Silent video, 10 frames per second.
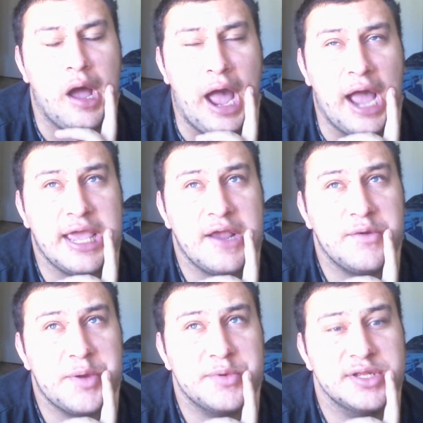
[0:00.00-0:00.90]
I
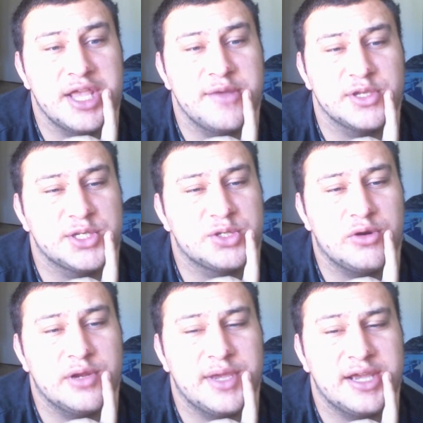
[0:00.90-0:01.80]
can't remember the name of the
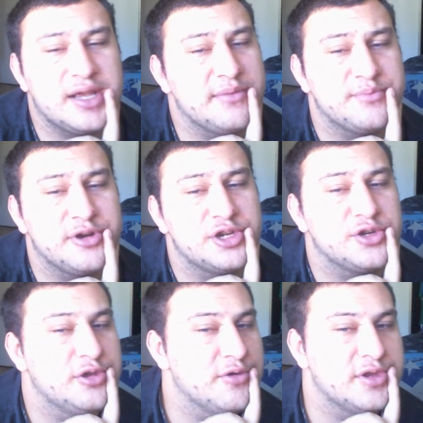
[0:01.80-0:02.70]
story, man. I'm pretty
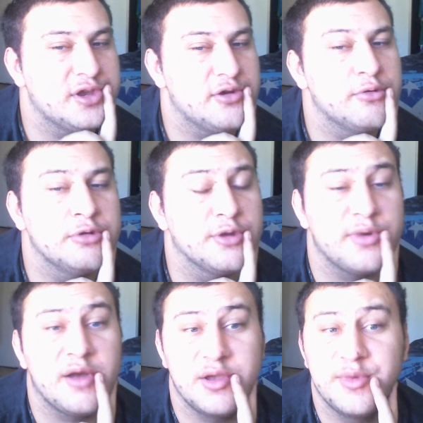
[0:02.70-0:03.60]
sure you would know. You're
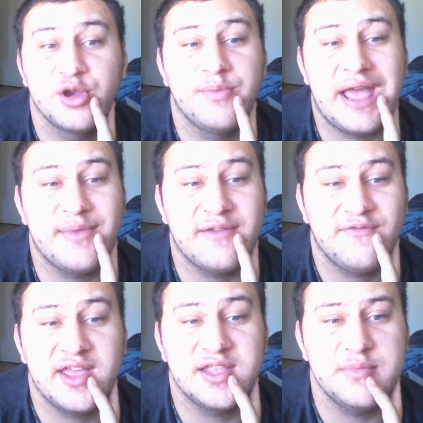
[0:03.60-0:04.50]
probably a bigger Batman
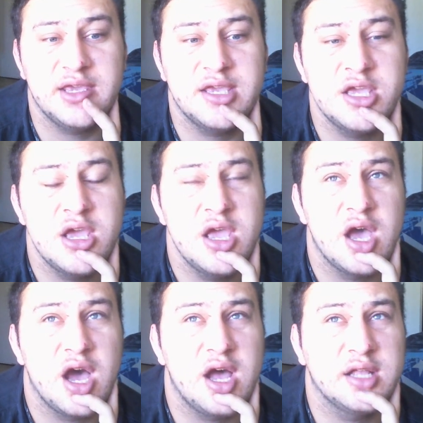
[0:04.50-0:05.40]
fan than me.
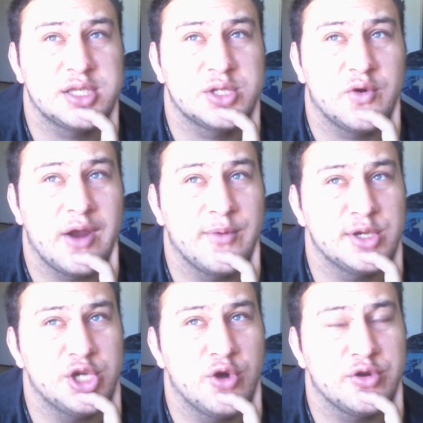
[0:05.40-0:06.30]
The story
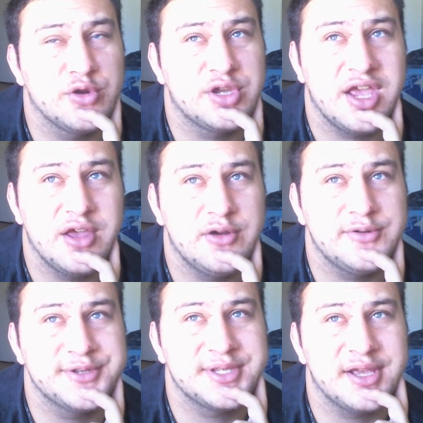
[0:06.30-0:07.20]
where Joker
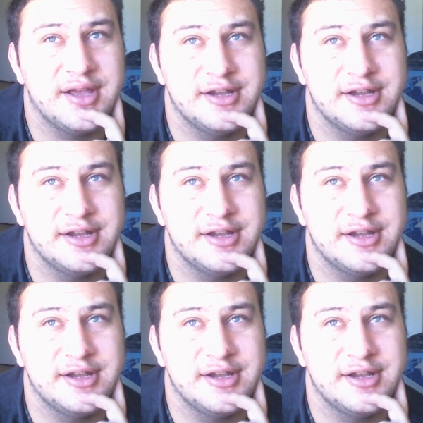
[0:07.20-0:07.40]
kills